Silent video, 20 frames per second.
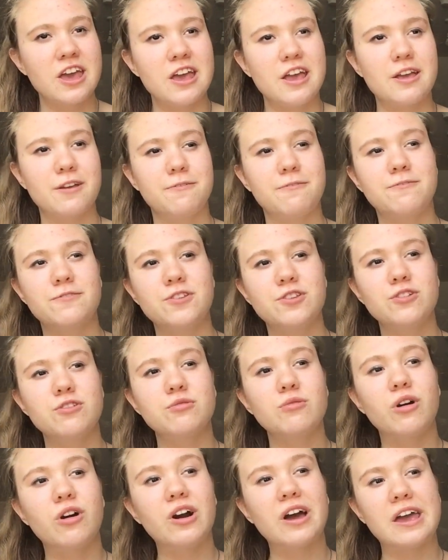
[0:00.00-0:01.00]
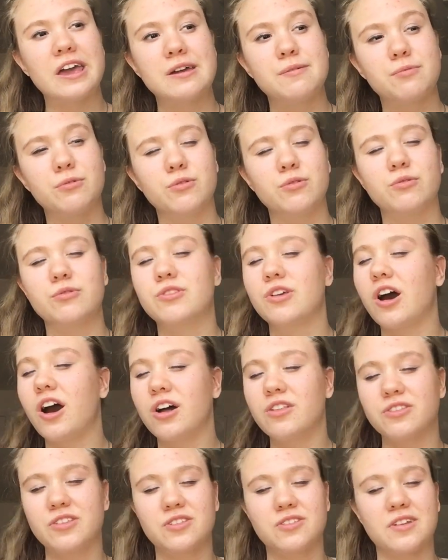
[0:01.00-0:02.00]
If you are able to
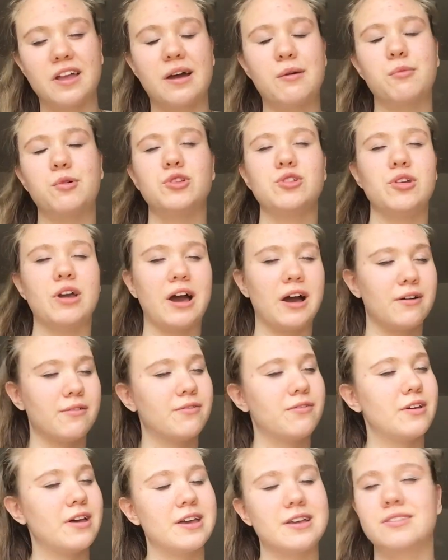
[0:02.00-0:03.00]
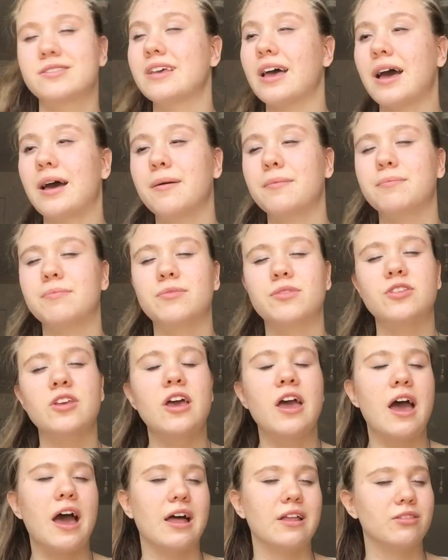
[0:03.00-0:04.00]
understand when you have exams
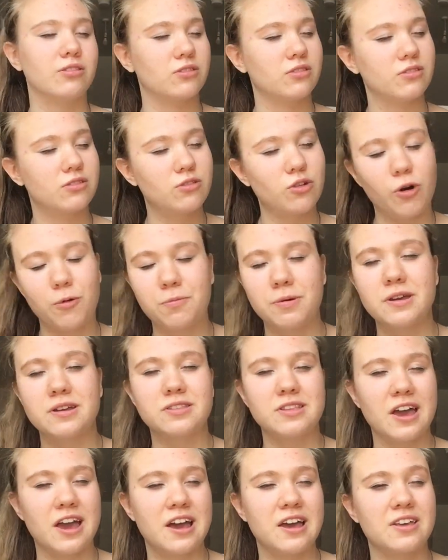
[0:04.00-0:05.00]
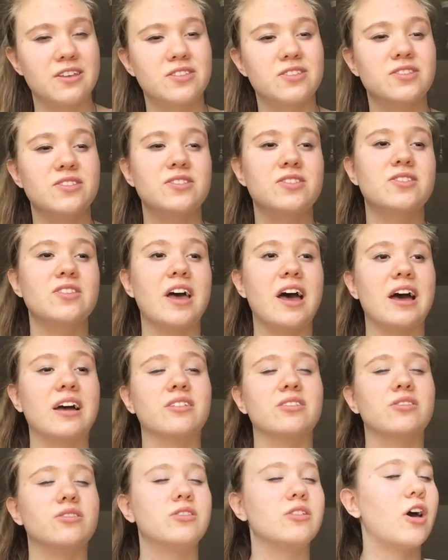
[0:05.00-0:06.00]
and topic tests
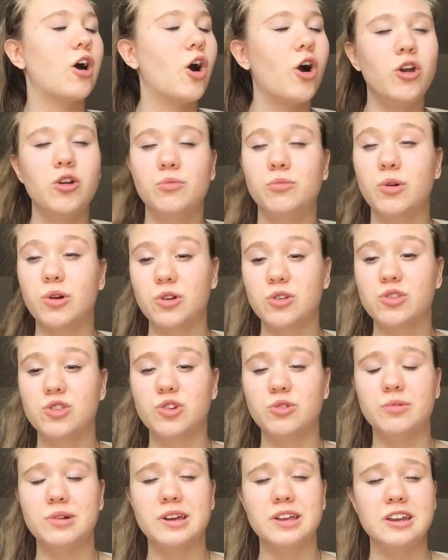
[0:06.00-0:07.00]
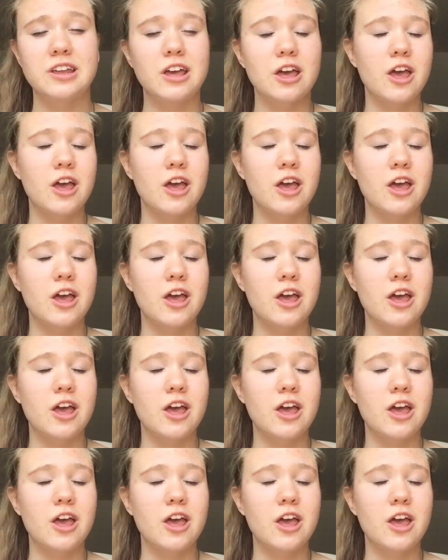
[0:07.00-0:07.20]
and homeworks due in,